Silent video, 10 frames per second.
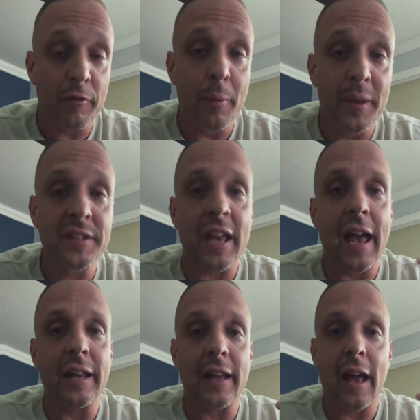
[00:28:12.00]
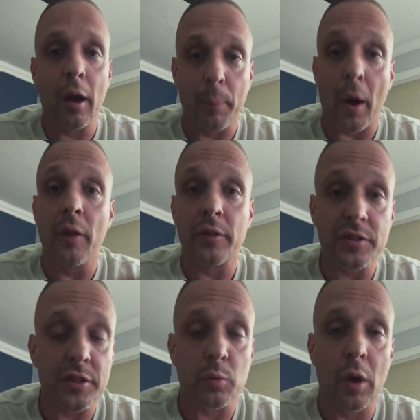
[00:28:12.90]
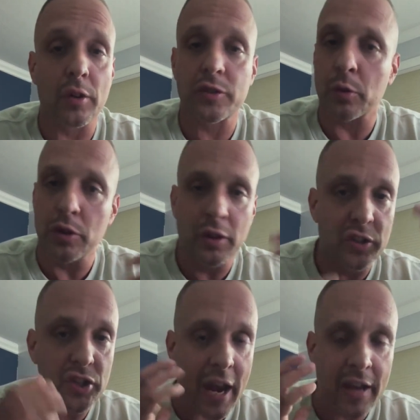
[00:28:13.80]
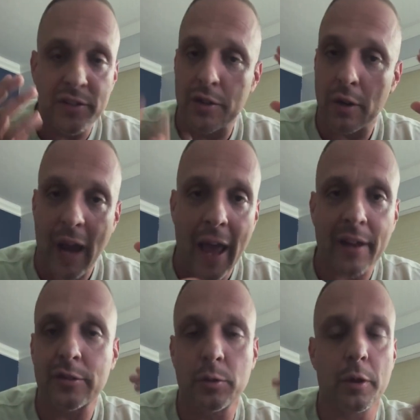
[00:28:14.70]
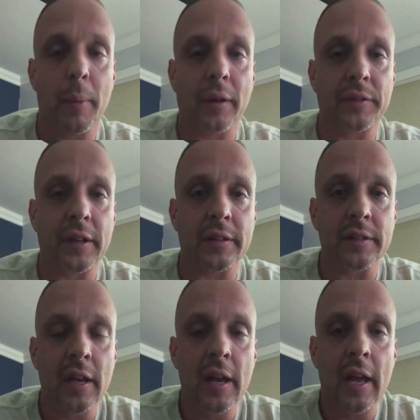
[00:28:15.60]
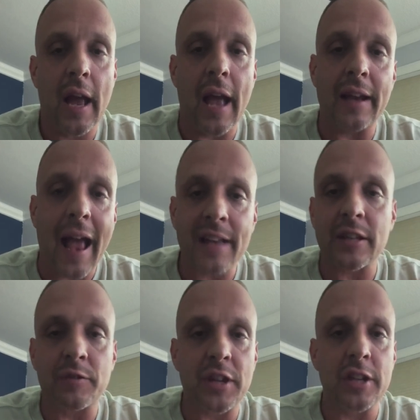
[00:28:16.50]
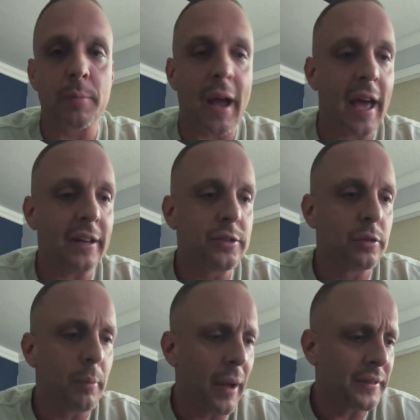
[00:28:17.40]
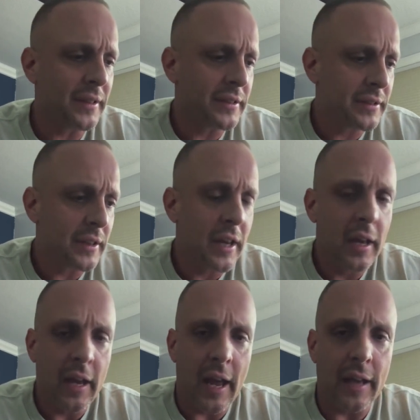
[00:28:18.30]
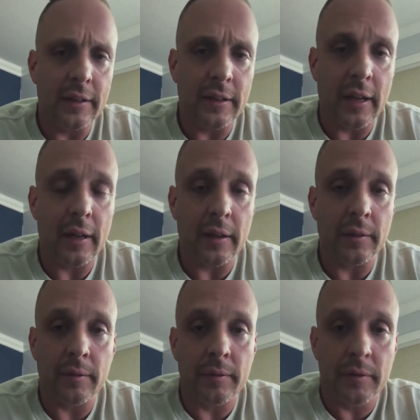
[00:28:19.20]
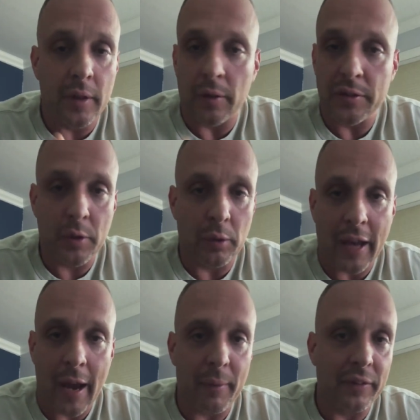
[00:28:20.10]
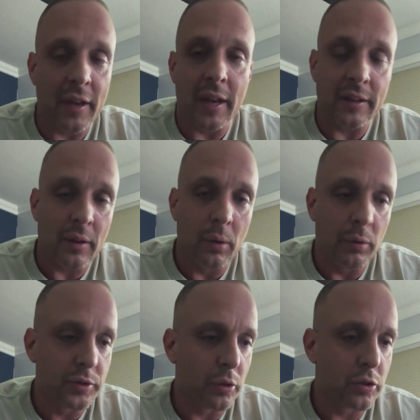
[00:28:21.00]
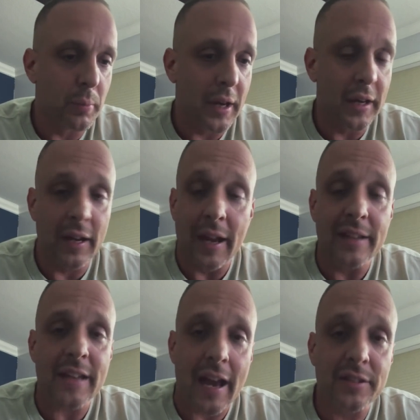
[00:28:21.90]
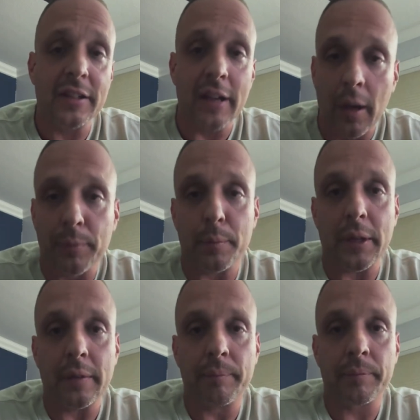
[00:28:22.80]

from this and help others as well? So you could change your attitude about things. And as I've changed my attitude about this, and this whole camera thing and the whole social media, it's actually helped me,